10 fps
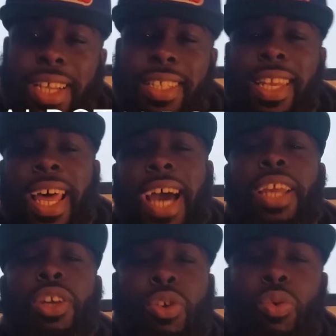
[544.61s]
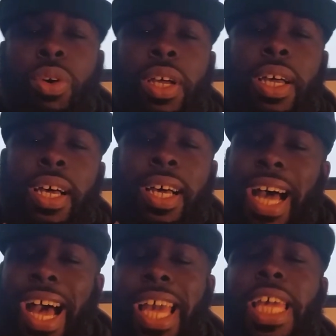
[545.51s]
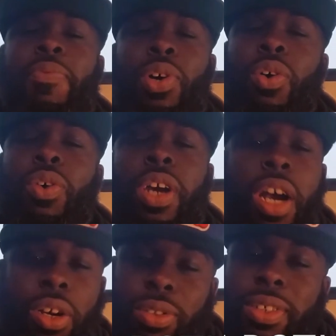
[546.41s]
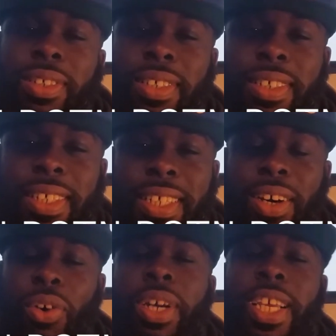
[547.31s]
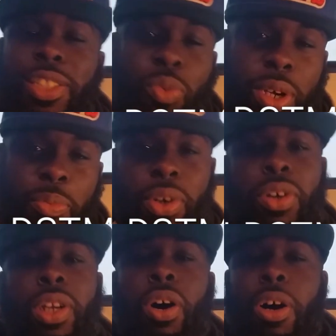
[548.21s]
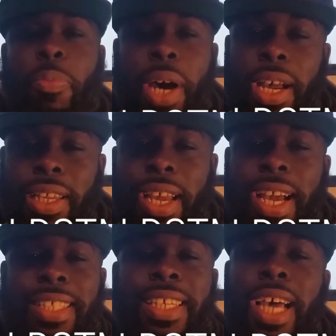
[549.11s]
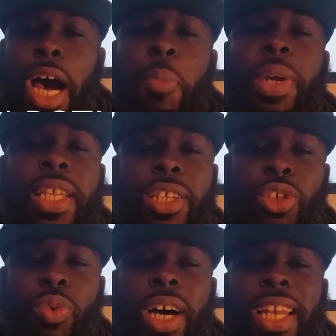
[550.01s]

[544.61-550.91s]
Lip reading: Because a lot of you, I ain't even going to curse on this one. But on a long podcast, I'm going to get to it.